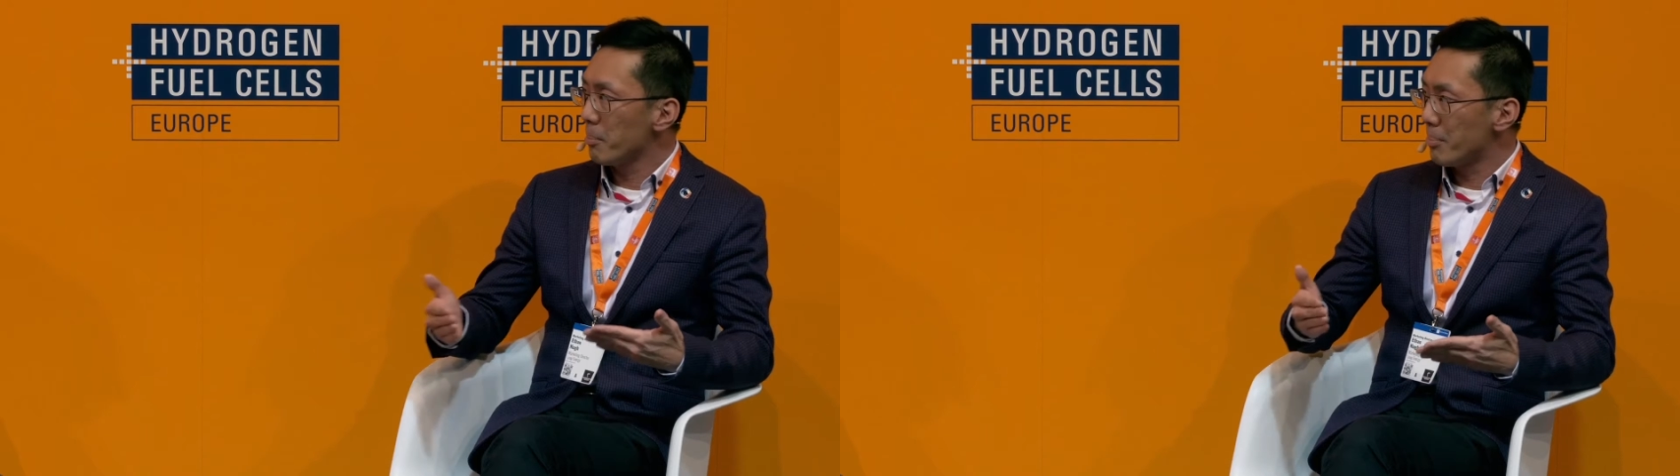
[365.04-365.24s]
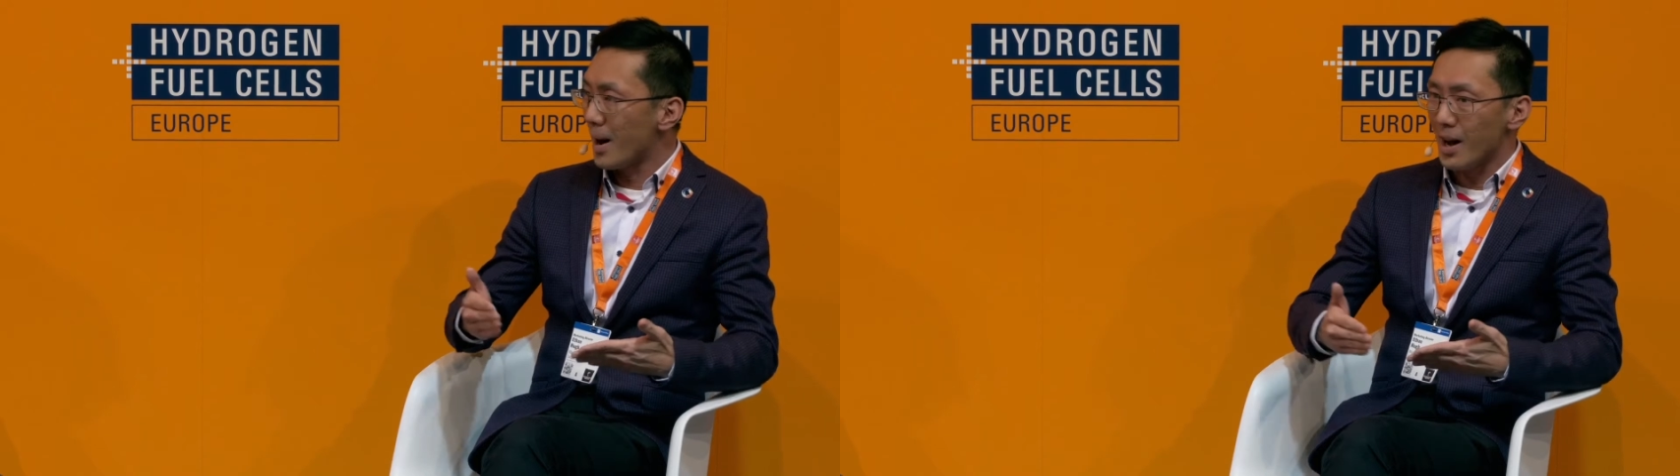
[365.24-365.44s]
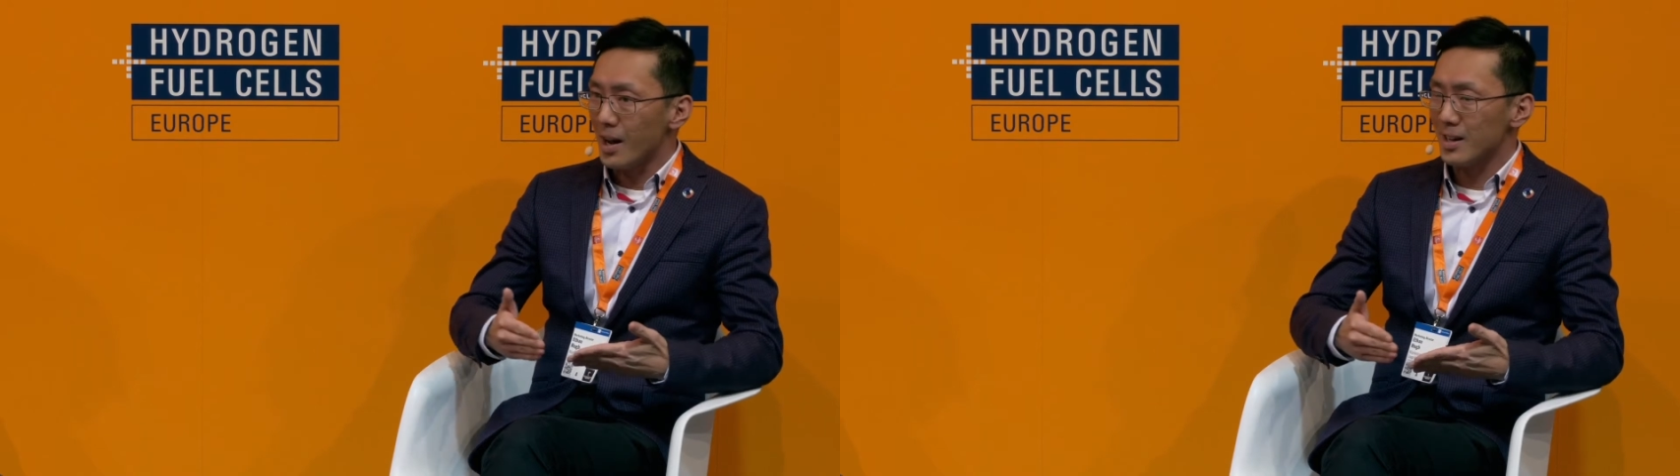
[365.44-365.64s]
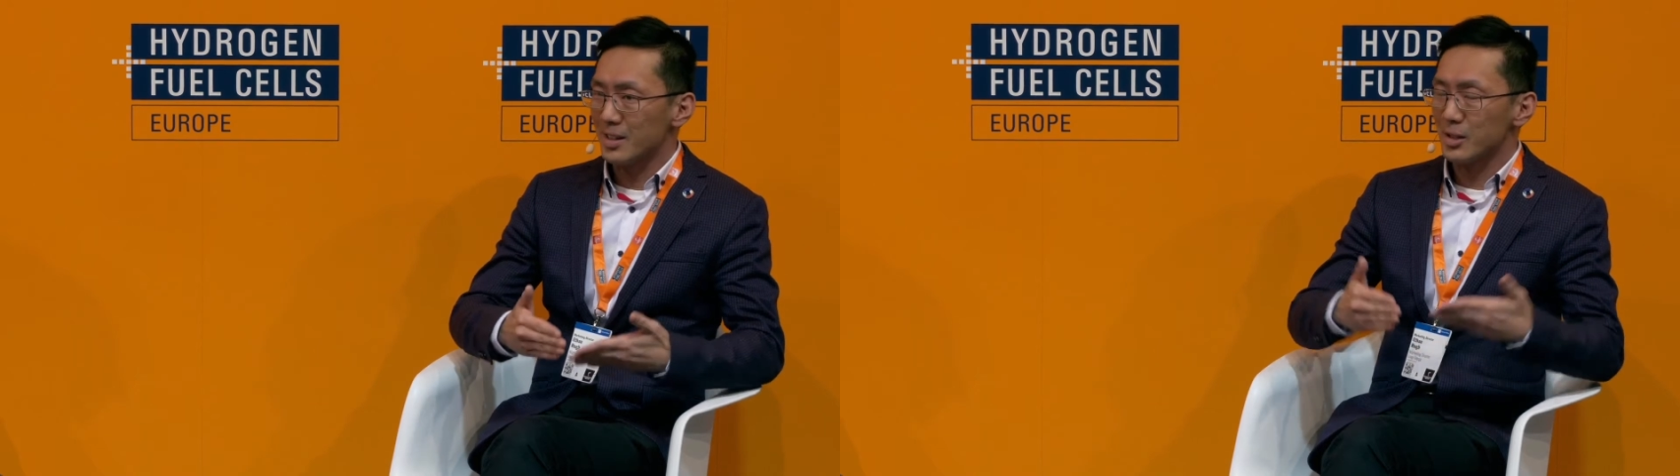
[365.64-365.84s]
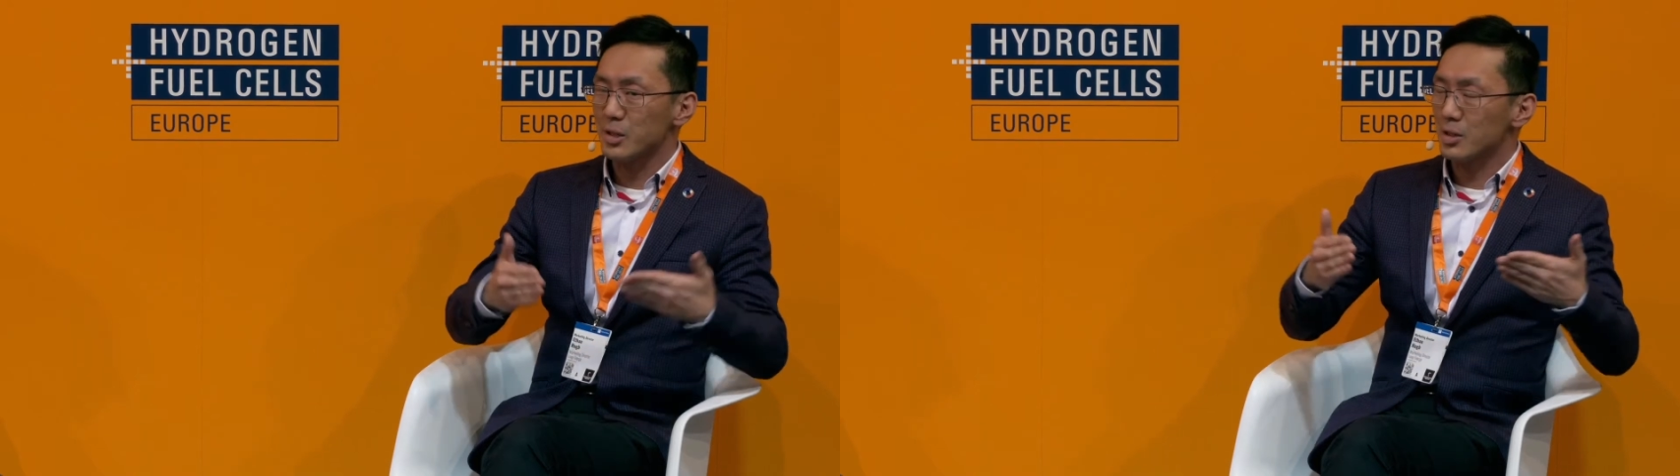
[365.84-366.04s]
by
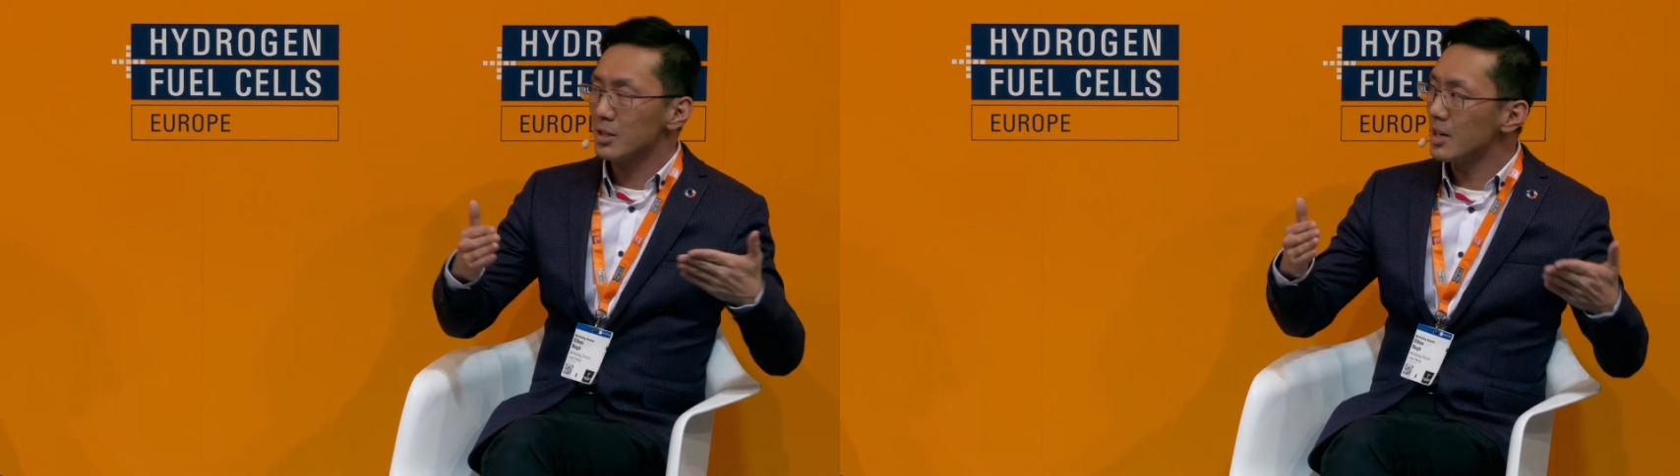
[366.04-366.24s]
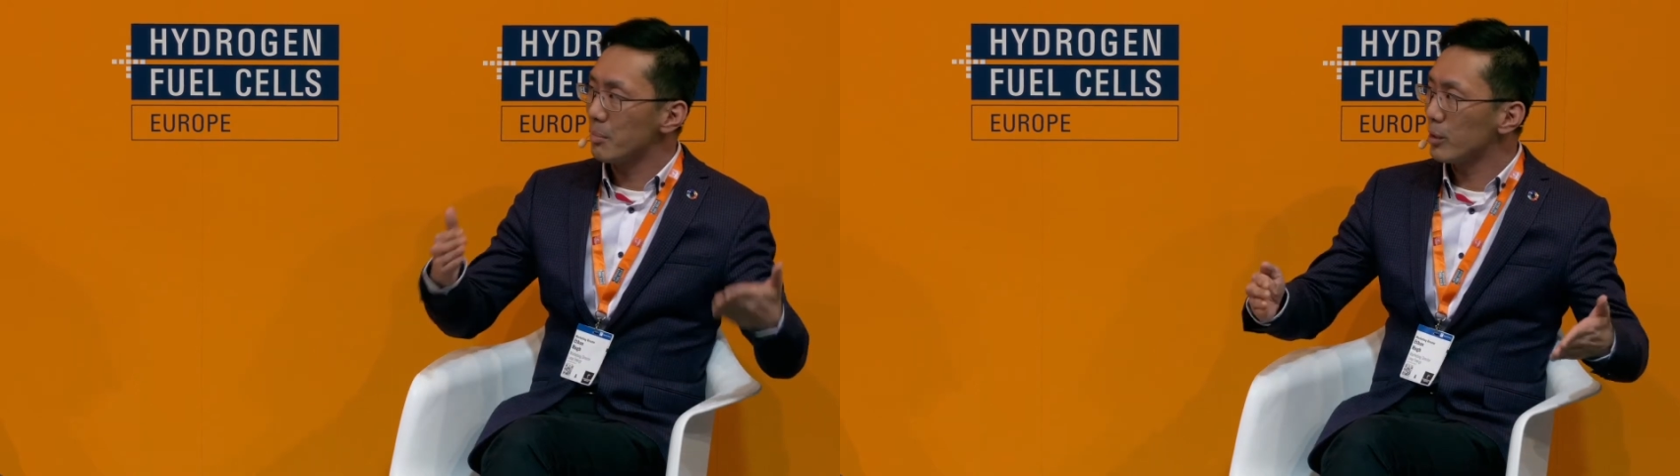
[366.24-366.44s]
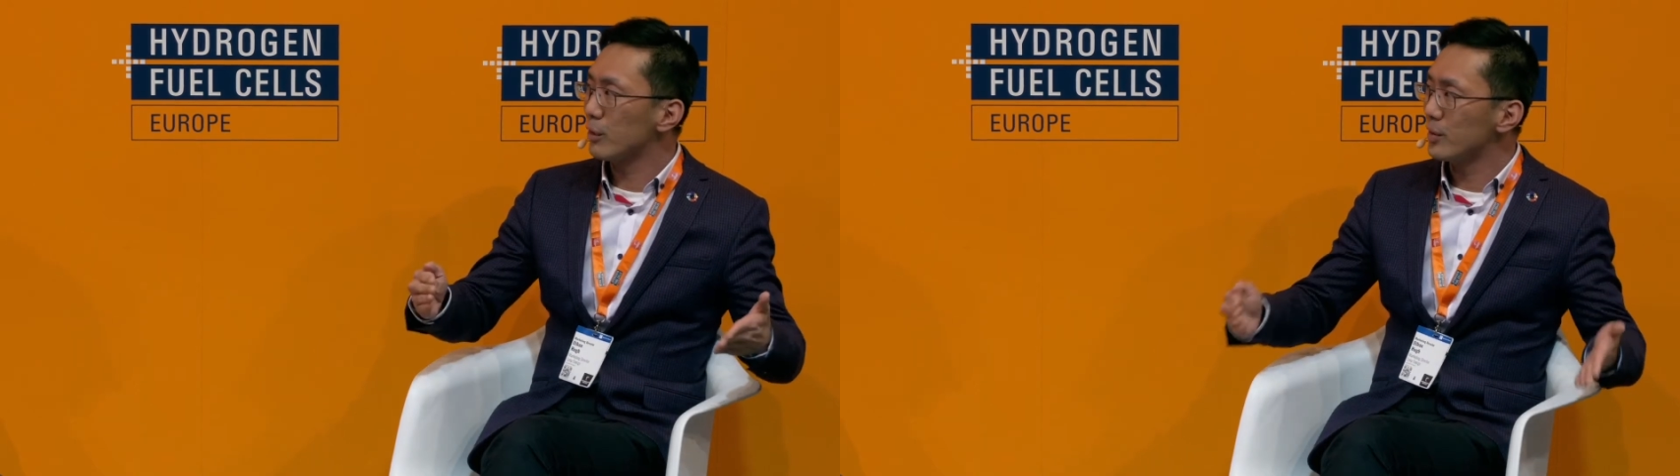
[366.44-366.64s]
the number of